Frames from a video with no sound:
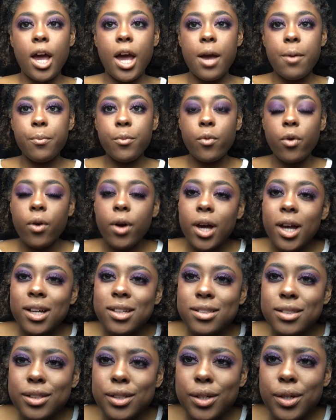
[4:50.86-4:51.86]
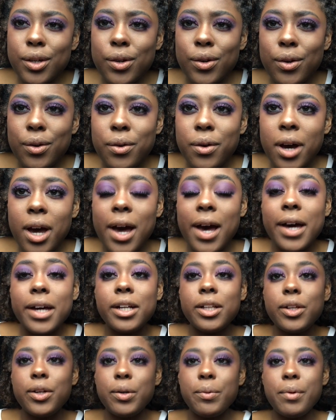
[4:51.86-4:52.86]
I'm going to add
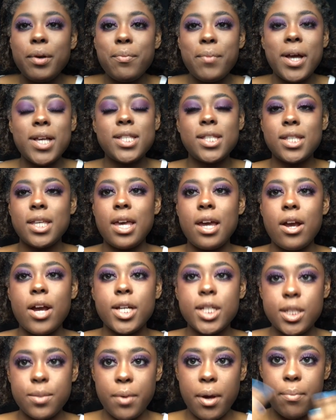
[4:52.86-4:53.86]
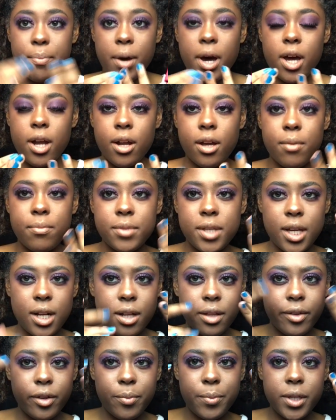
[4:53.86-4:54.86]
a little bit of mascara to my bottoms and
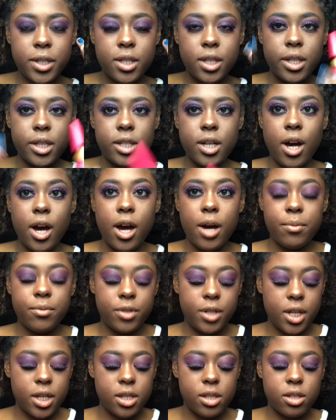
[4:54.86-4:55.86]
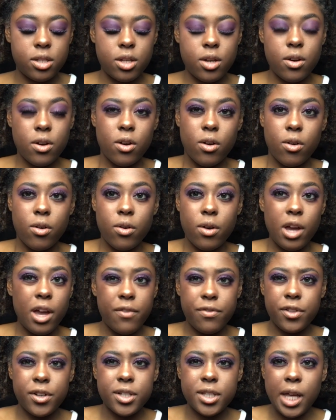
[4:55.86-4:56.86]
a little bit to the top just so
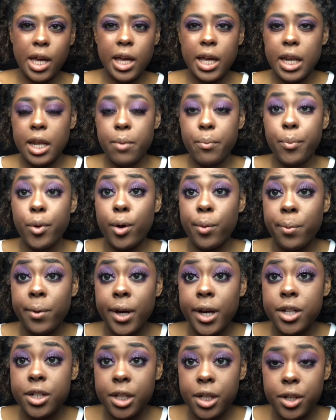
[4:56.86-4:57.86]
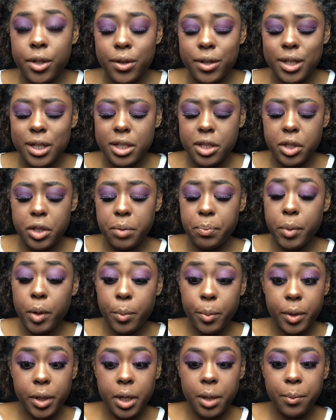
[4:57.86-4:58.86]
if there's like any purple eyeshadow it doesn't look
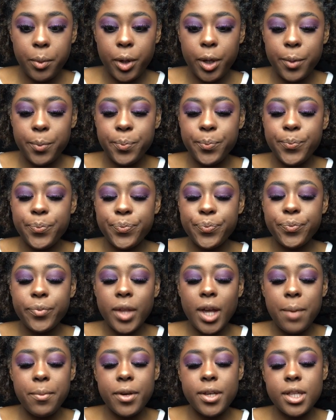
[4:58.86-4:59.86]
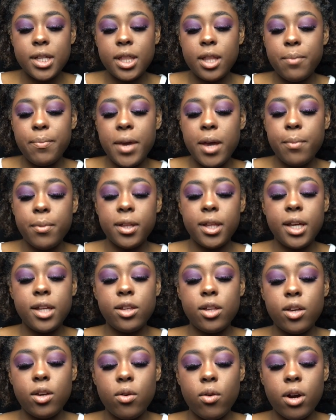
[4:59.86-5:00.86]
purple anymore. I'm using the
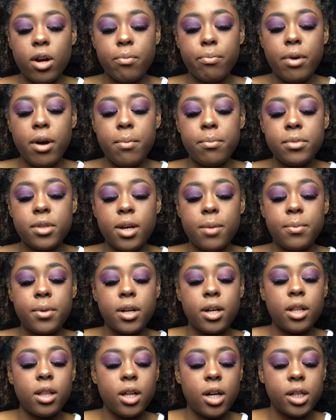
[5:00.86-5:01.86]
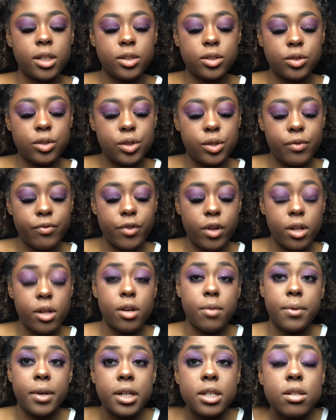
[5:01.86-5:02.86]
Maybelline New York Pumped Up Colossal
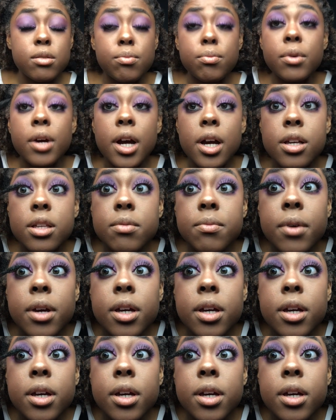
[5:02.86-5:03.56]
Volume Express